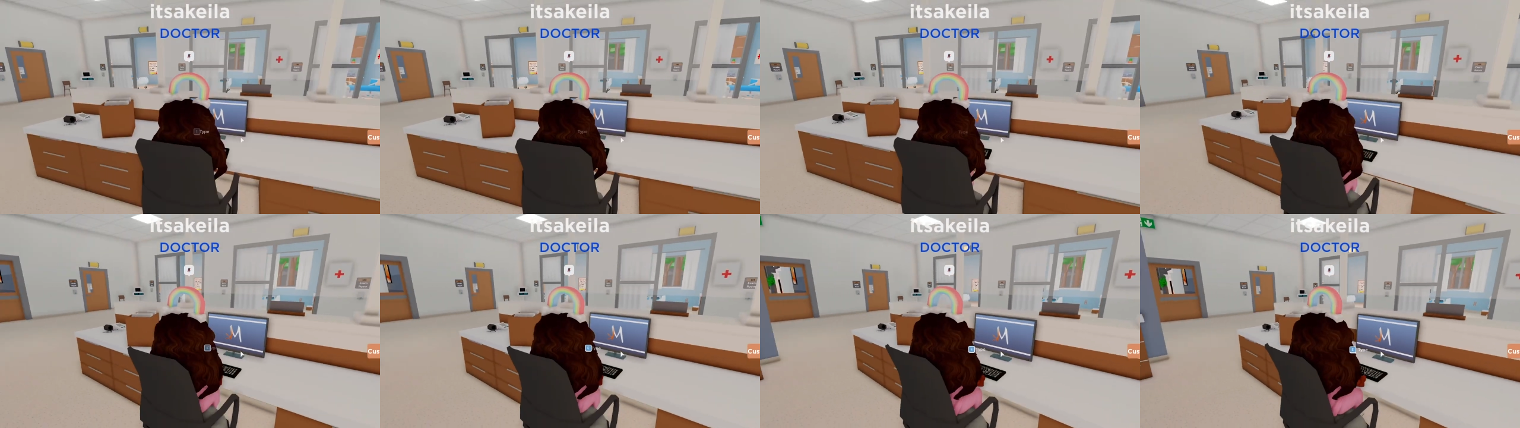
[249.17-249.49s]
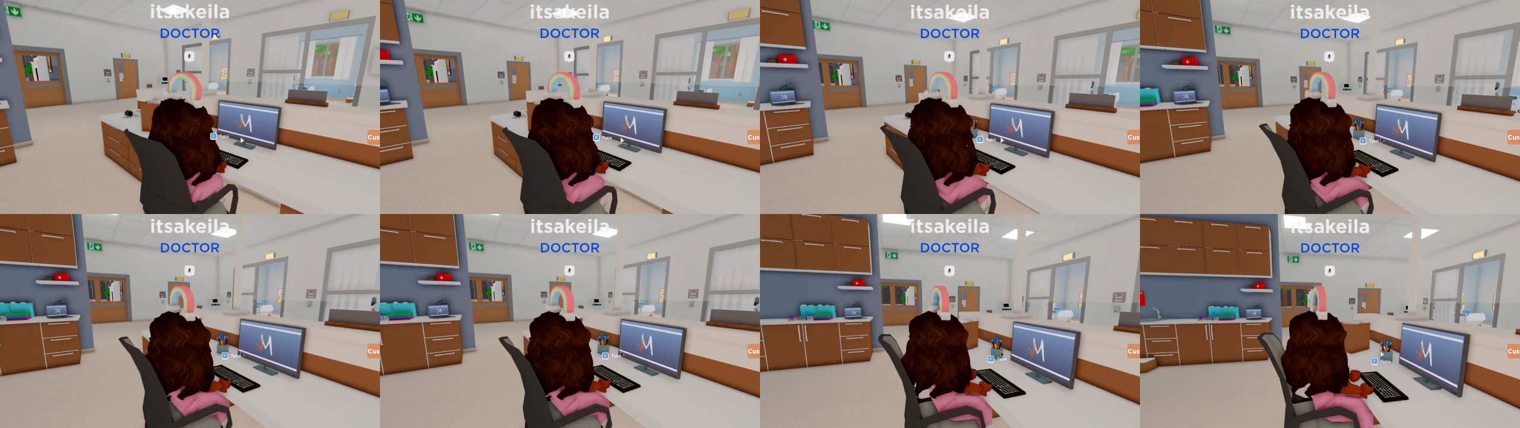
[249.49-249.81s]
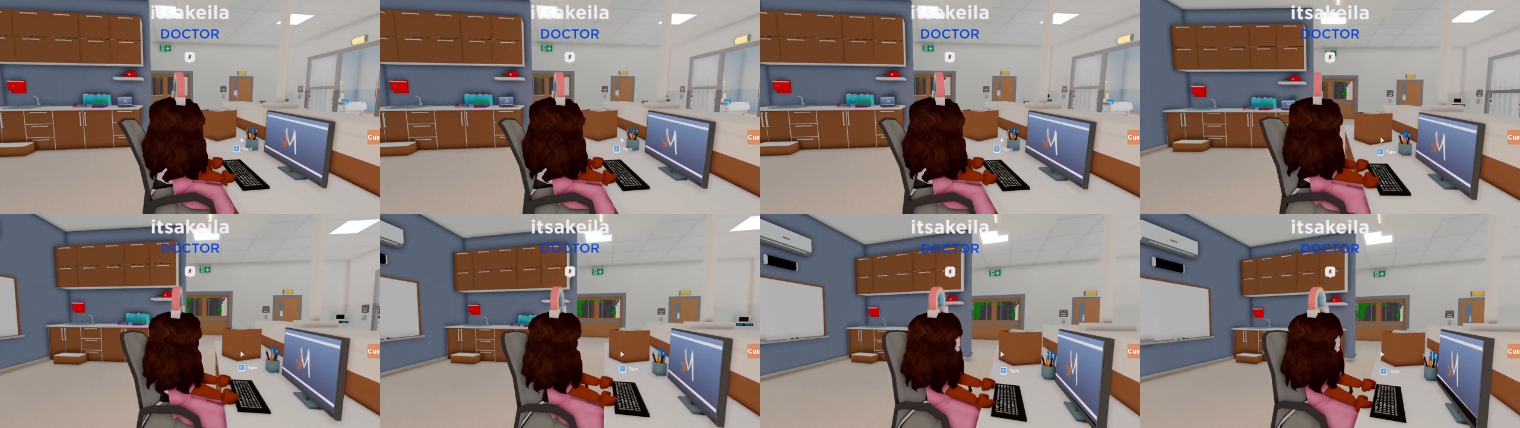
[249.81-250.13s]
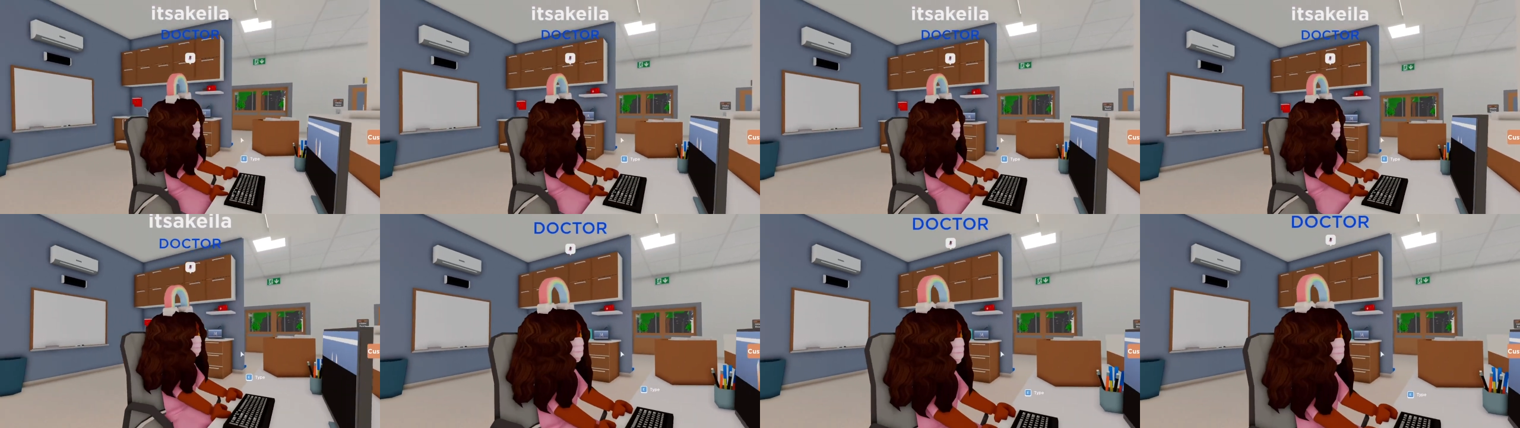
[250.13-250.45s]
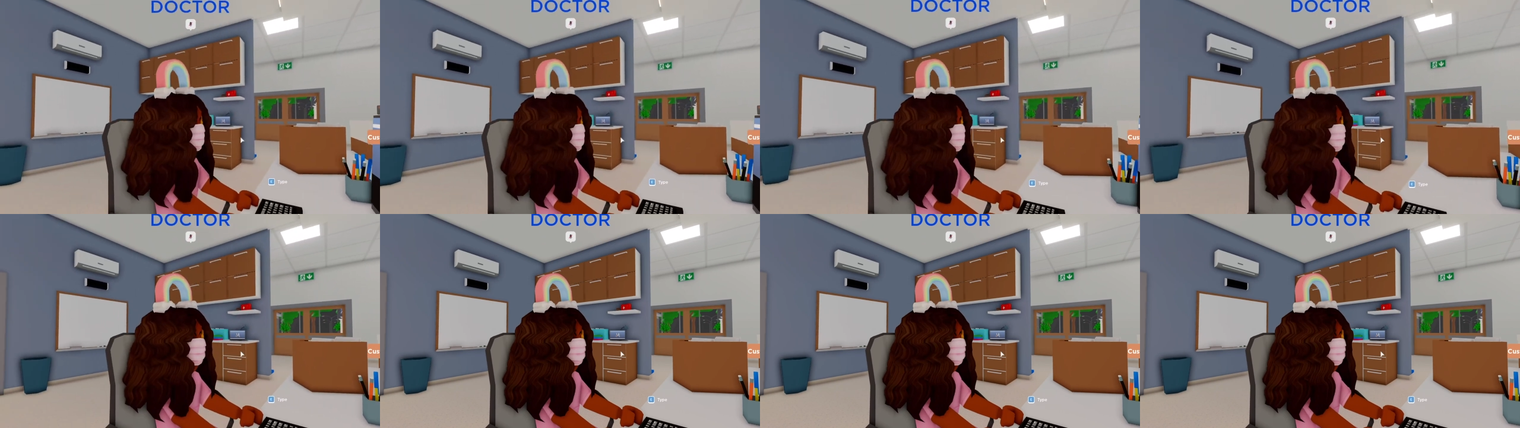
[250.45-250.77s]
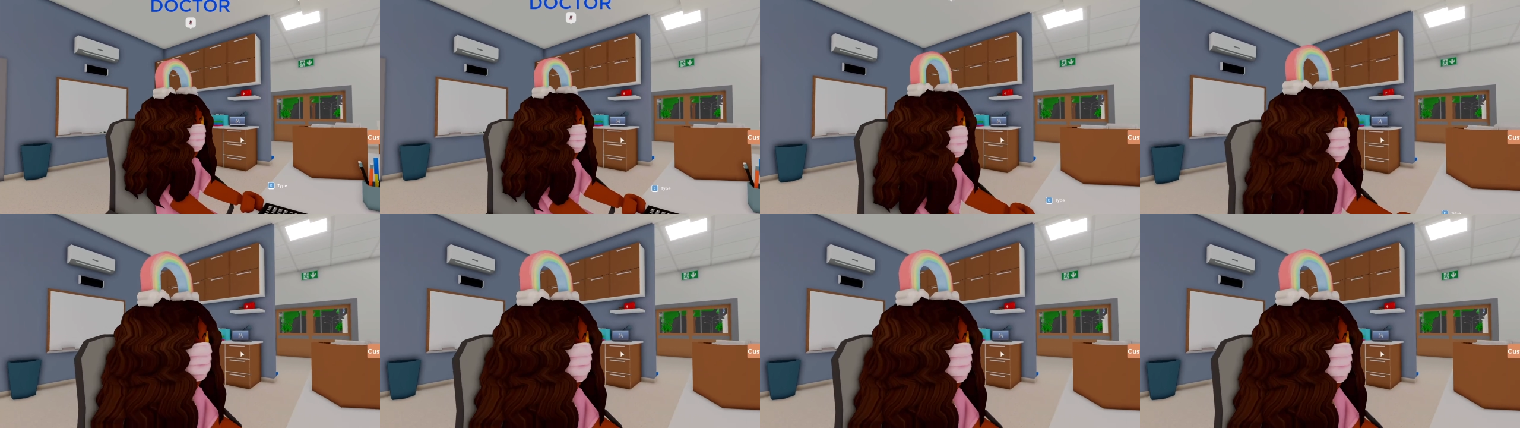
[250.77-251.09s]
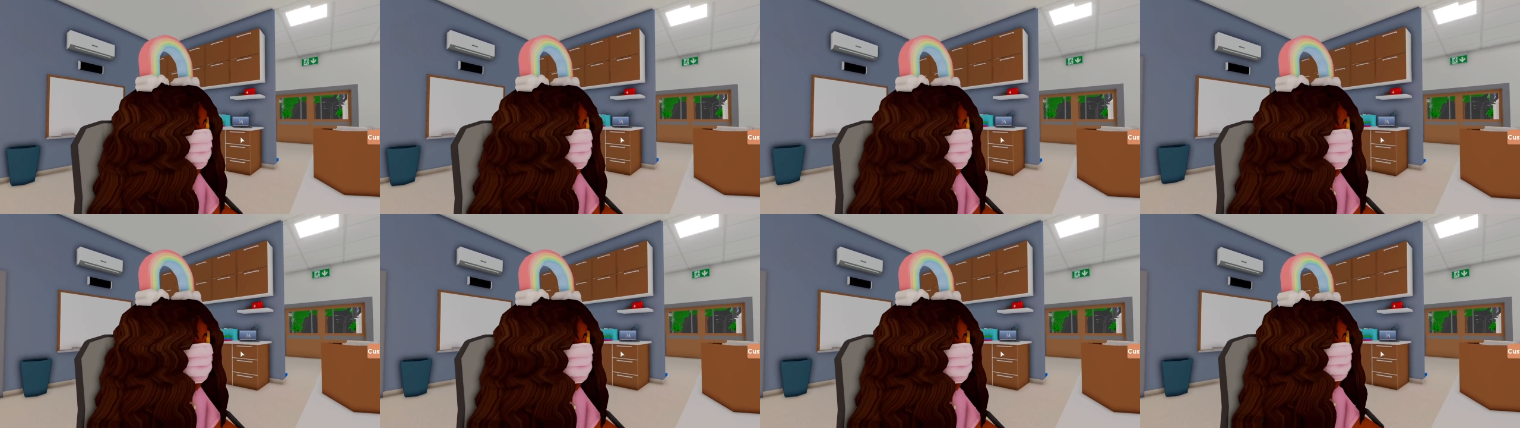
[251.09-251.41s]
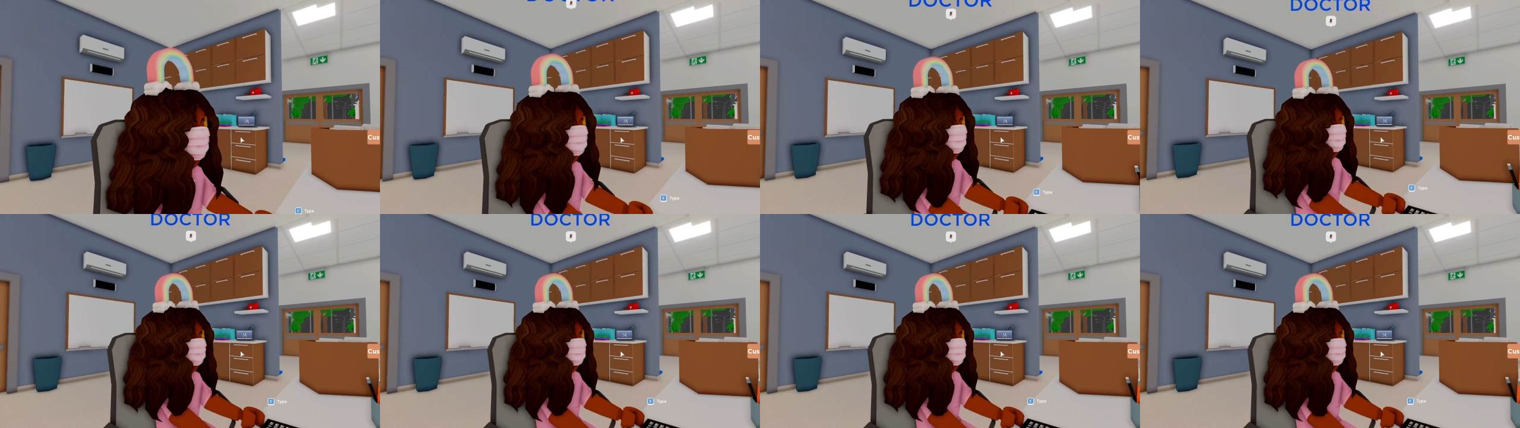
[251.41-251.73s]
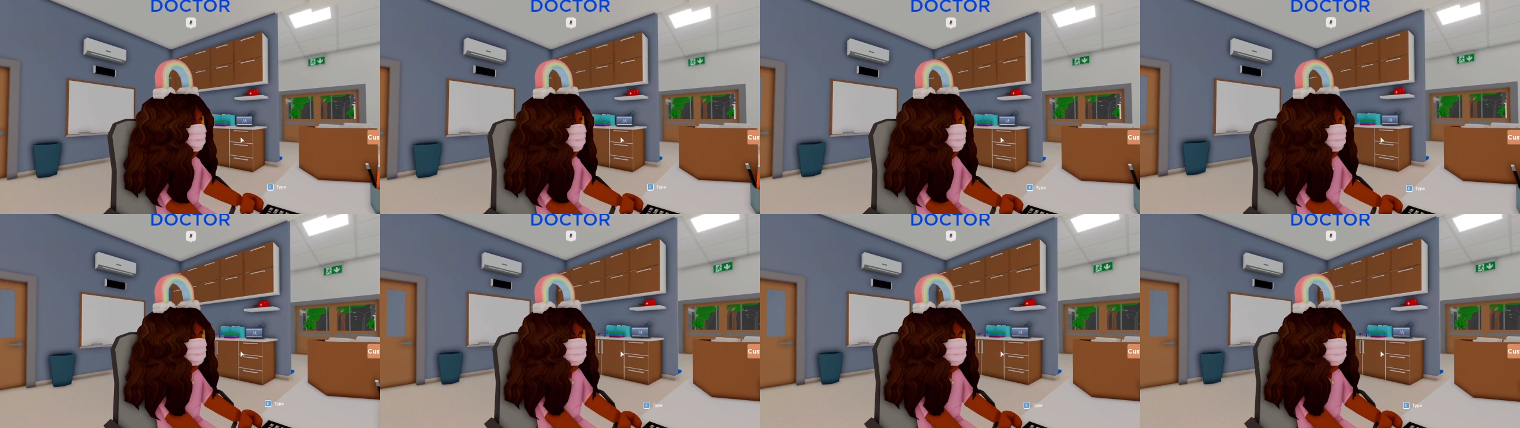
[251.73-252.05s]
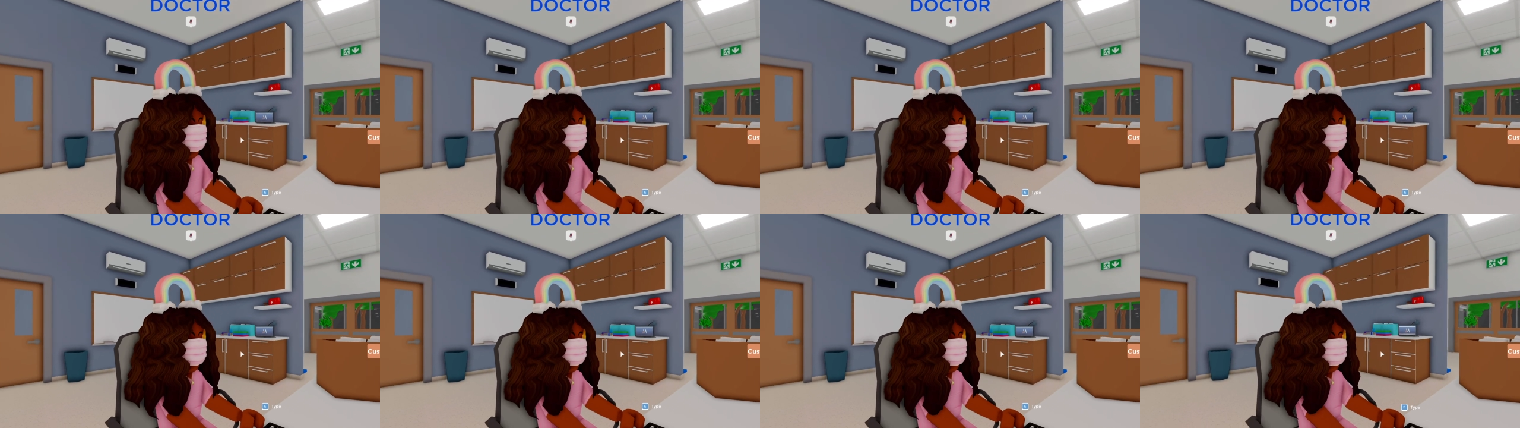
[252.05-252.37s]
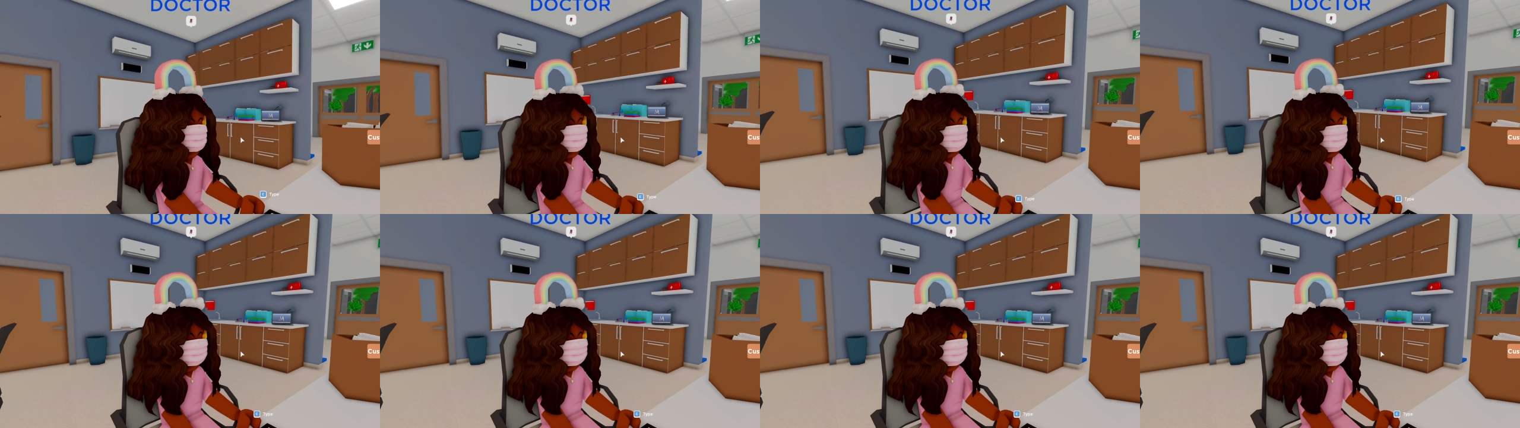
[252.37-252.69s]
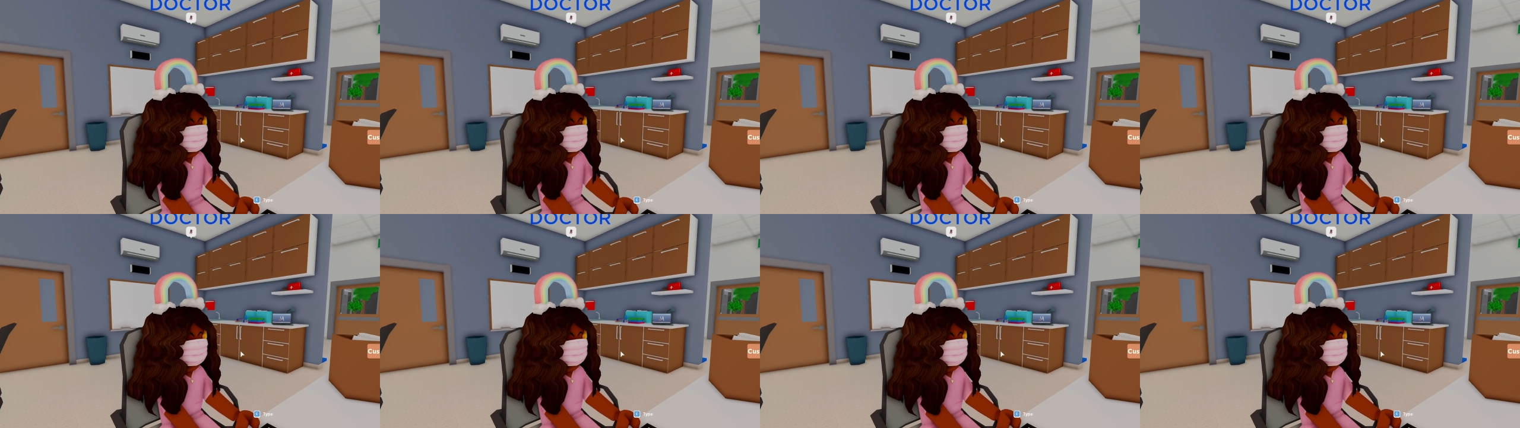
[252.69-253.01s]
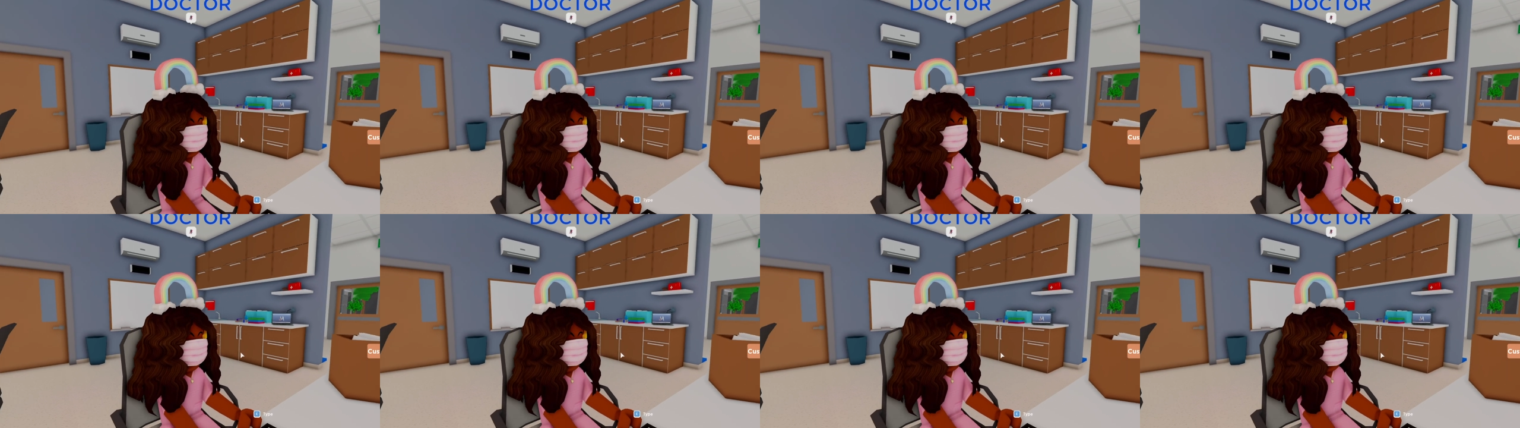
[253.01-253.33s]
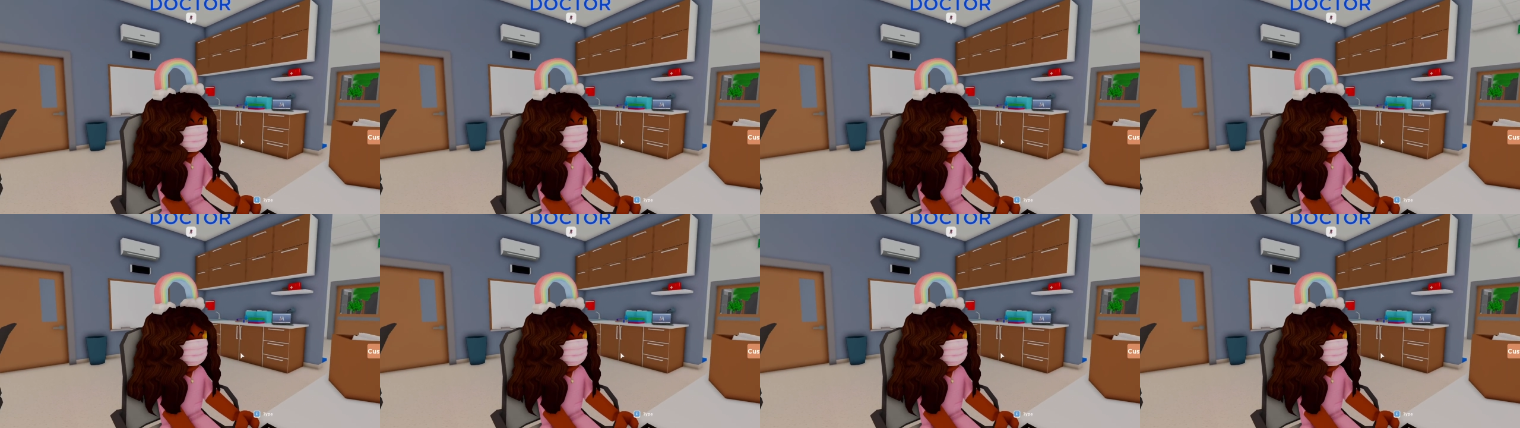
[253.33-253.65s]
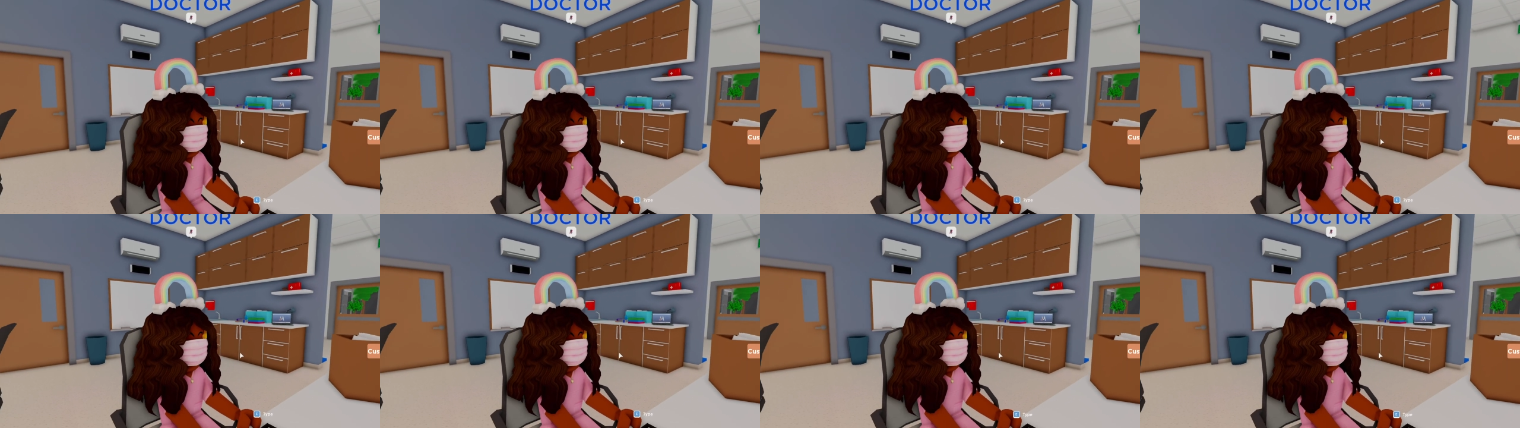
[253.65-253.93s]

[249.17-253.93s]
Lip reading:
Nobody's mouth can be seen.